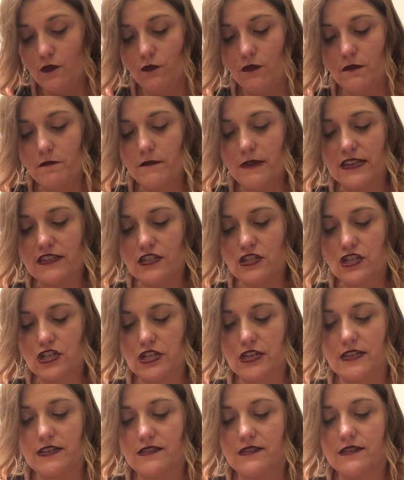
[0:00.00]
What
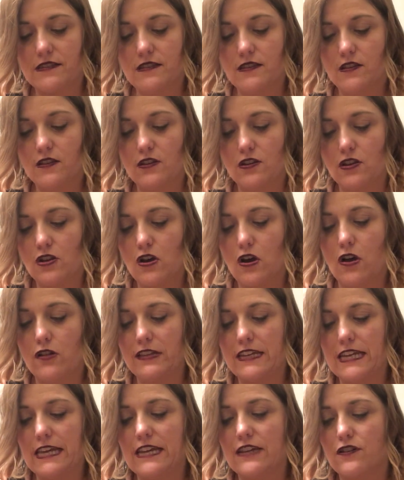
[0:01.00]
messages?
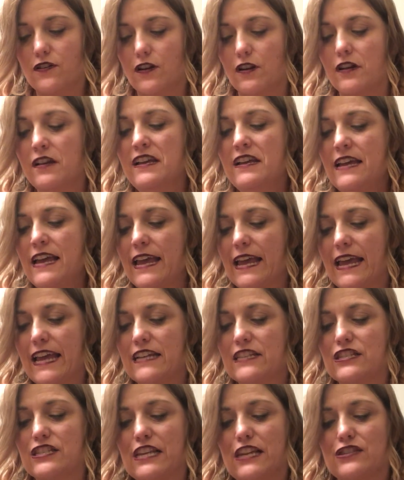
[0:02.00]
Calling in our
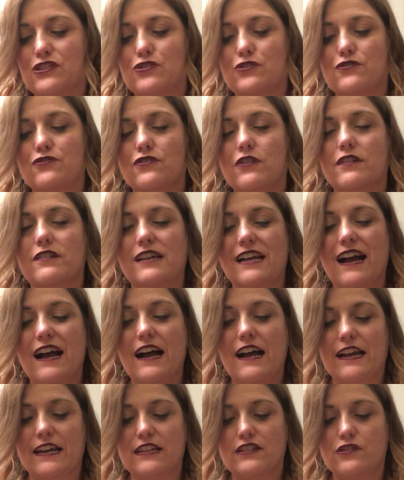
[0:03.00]
ancestors, our
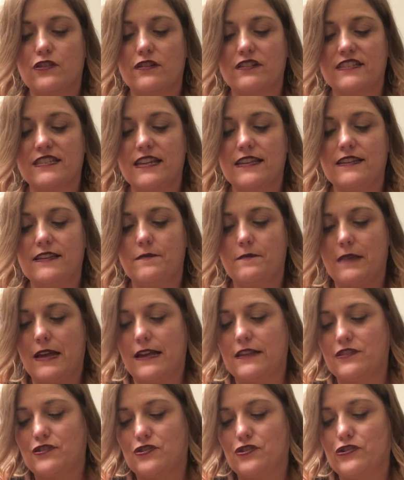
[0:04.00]
guides, our ascendant
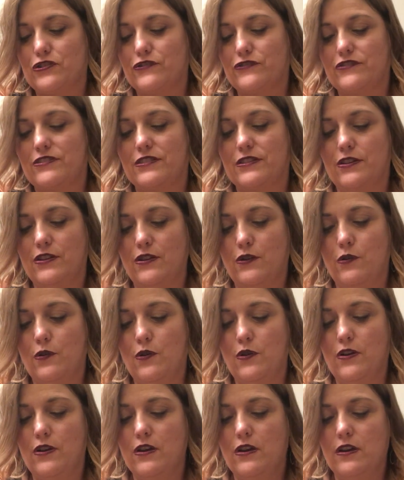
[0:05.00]
masters.
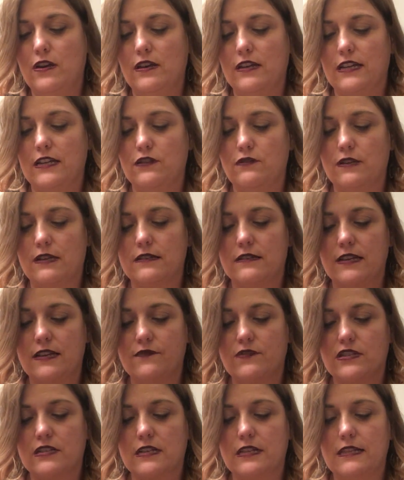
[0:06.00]
Can you
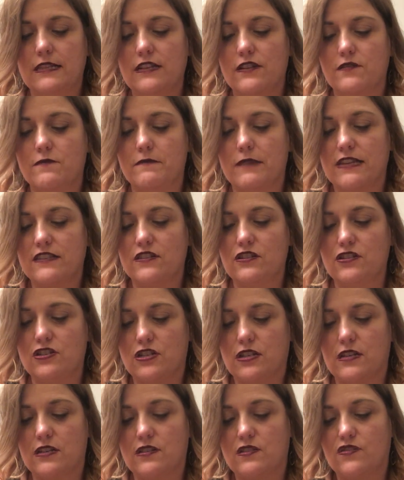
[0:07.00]
give us clear
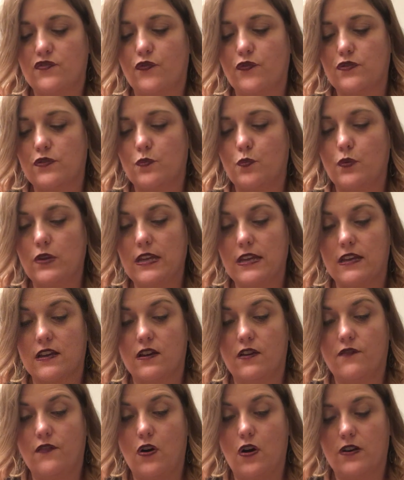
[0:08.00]
messages for the
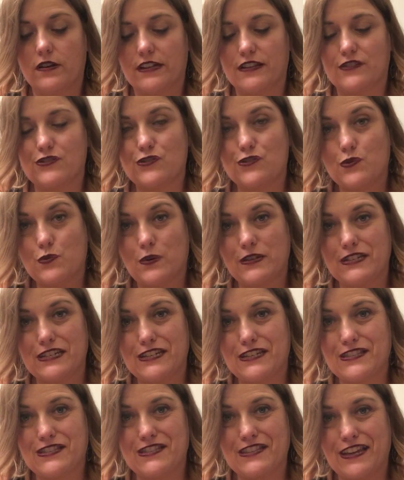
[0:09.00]
week of August
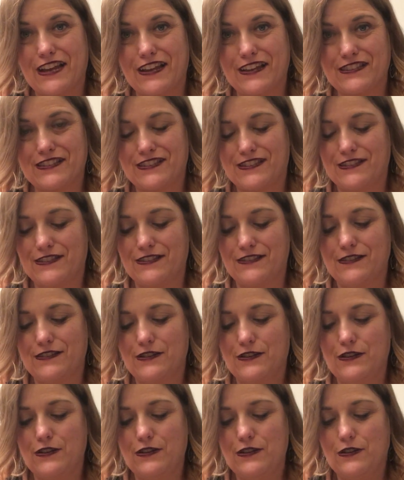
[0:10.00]
26th?
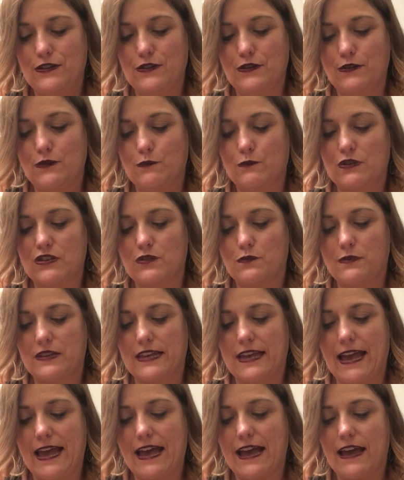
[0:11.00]
What do
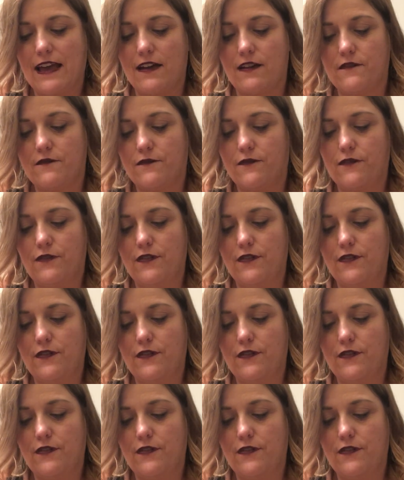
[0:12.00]
we have?